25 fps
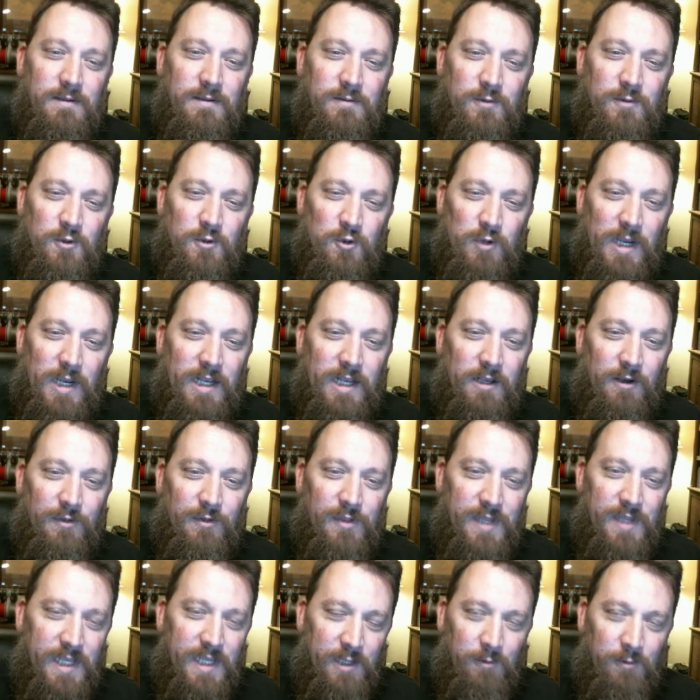Dracoth
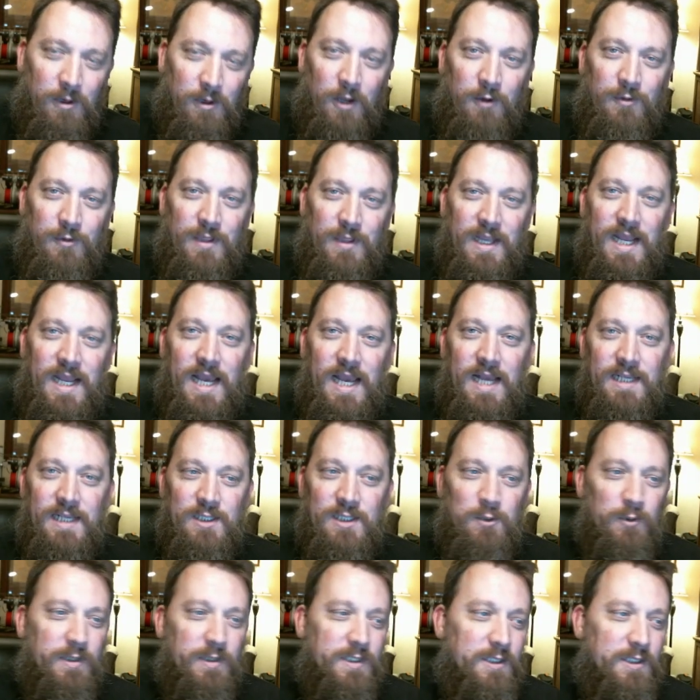hero that has
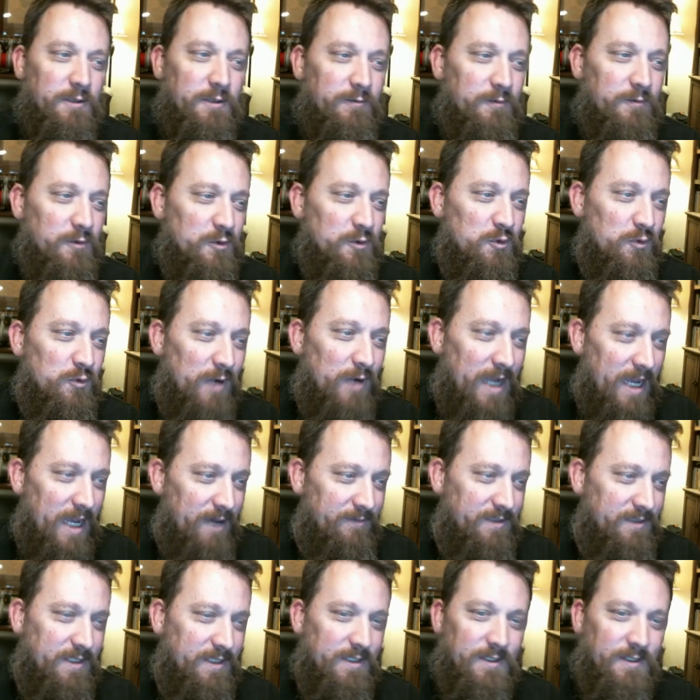Quicksilver
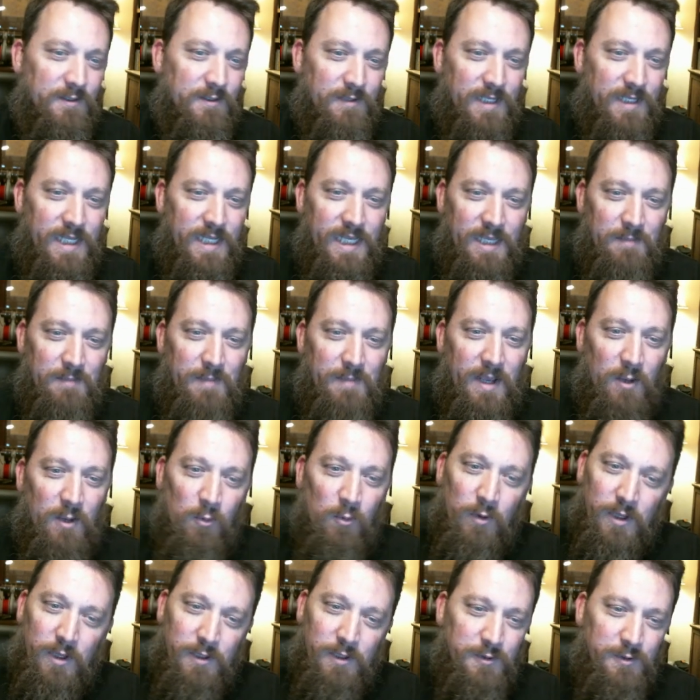Draught, so that he can make one
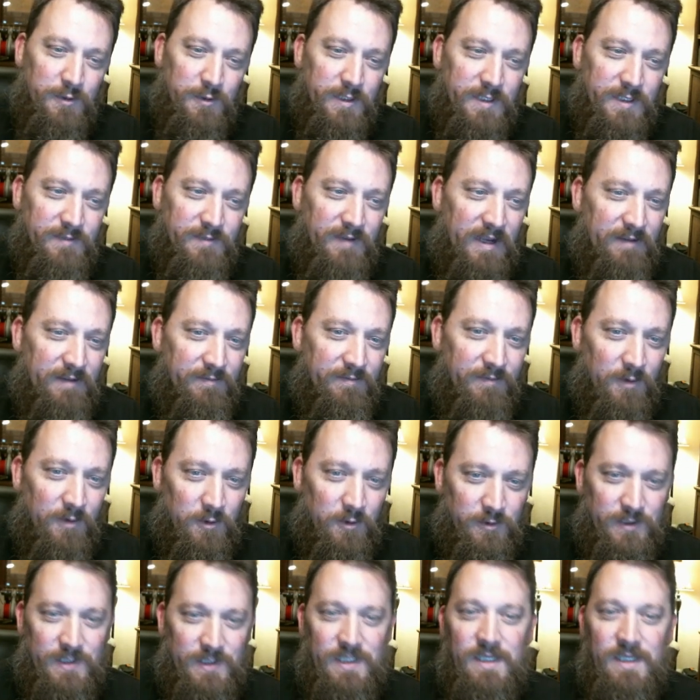of those units fight first,